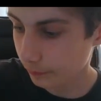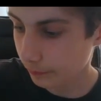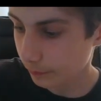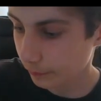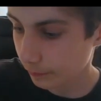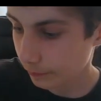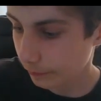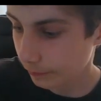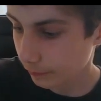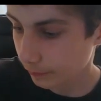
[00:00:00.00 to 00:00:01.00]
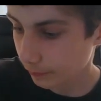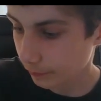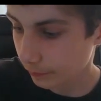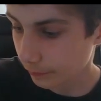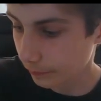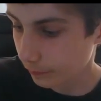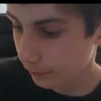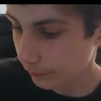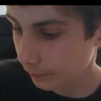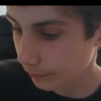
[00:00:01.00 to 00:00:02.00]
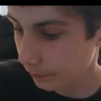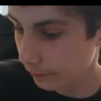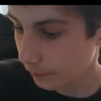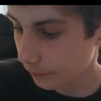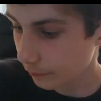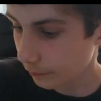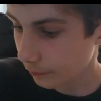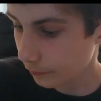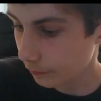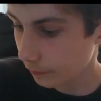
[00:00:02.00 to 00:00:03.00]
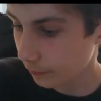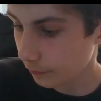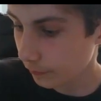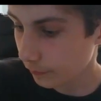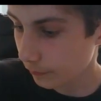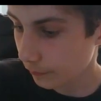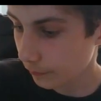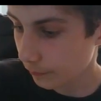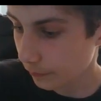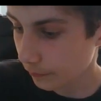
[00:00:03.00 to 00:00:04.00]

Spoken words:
This person isn't speaking.